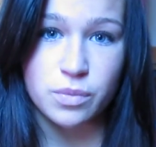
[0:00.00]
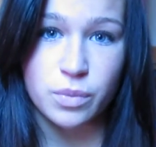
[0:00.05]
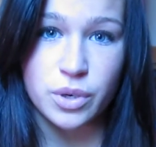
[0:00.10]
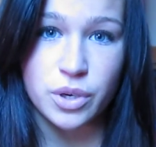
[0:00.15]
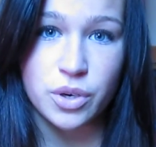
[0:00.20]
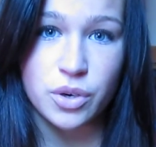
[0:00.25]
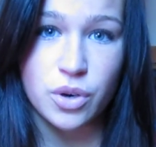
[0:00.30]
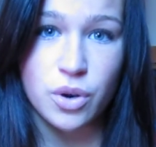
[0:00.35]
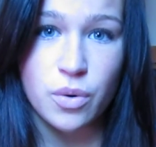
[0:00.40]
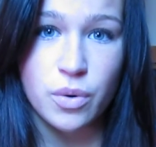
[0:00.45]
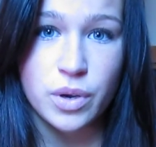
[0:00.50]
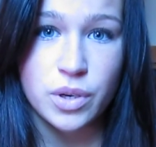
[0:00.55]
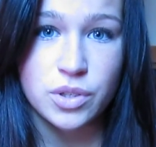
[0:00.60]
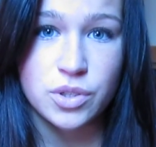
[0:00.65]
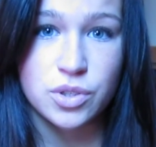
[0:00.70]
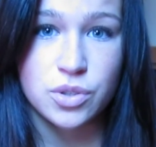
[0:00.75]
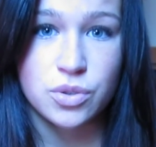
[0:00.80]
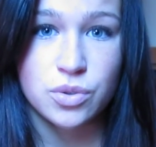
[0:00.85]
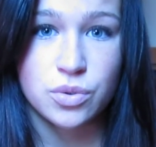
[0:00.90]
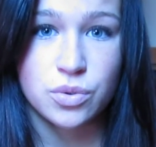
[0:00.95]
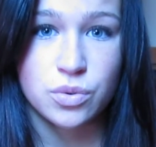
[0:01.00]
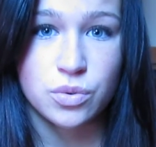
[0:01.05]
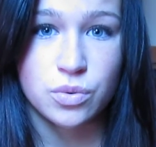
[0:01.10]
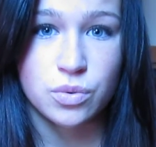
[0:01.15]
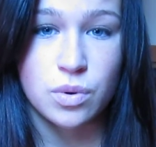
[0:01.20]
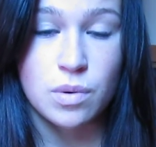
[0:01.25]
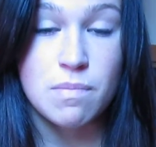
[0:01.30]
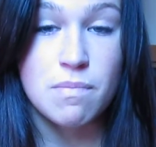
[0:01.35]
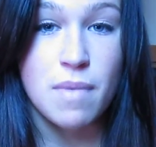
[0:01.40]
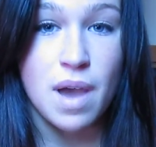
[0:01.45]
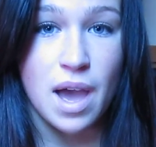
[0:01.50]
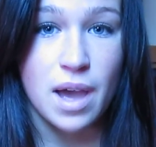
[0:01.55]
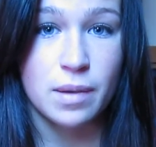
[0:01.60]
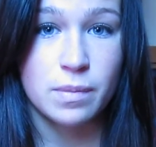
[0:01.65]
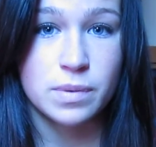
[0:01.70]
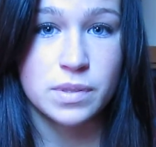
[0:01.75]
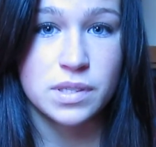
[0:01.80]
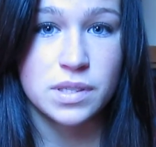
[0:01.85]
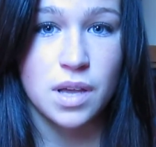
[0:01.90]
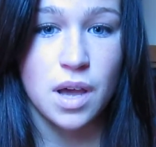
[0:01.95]
When you're going to
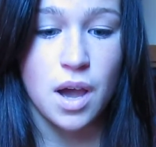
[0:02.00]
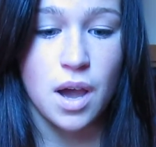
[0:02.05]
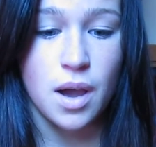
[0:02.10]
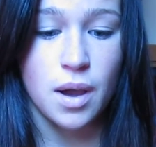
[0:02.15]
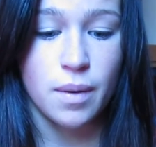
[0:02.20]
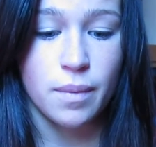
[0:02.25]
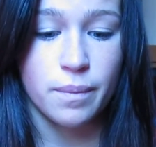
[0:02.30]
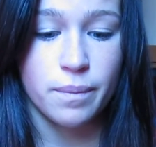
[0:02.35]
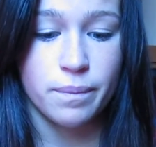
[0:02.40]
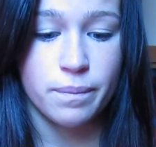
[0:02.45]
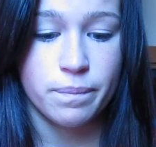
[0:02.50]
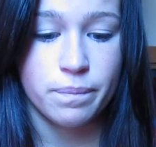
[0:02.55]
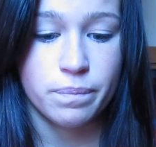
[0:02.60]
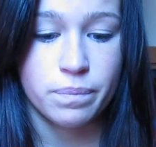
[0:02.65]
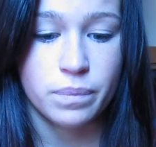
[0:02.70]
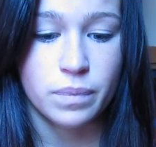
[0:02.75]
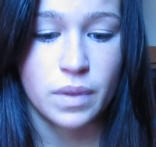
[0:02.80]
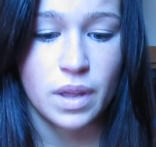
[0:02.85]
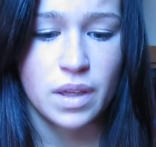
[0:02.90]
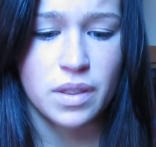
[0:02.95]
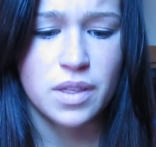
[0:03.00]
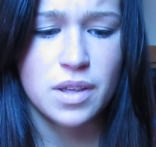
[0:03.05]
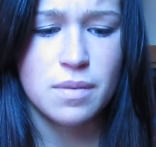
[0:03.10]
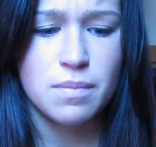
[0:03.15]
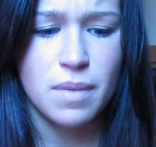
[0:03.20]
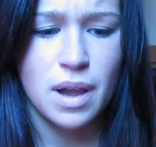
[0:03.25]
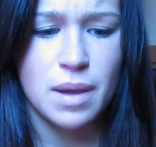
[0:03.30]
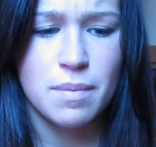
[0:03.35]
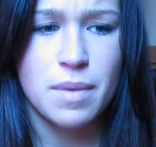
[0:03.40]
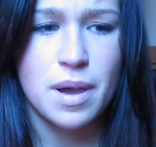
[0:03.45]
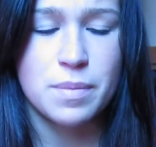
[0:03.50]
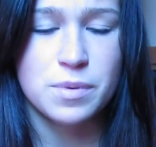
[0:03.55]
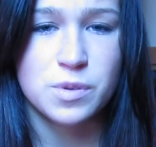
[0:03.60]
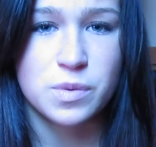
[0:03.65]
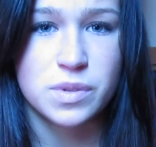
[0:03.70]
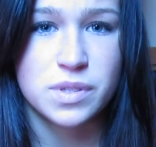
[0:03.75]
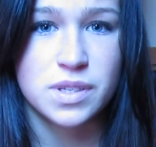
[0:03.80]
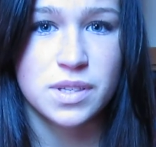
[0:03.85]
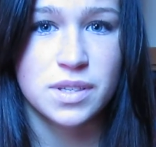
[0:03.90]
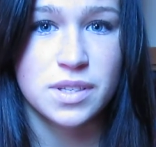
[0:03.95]
MEPS, I think my
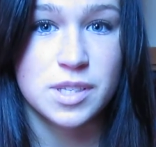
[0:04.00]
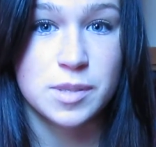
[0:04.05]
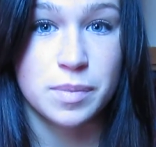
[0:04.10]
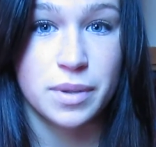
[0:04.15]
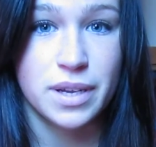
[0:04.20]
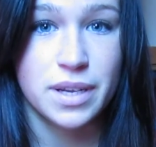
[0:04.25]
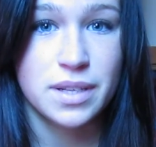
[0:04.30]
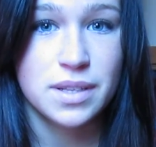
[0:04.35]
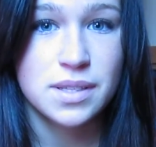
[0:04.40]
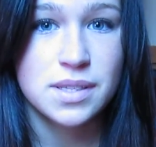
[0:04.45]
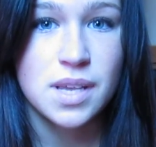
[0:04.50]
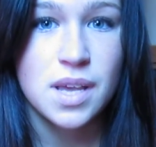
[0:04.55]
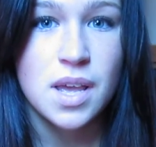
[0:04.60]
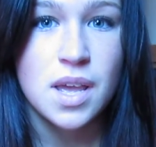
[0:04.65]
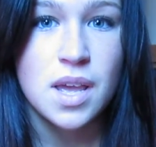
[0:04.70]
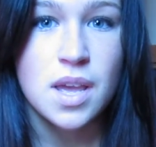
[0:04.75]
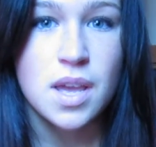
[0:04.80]
MEPS was in Des Plaines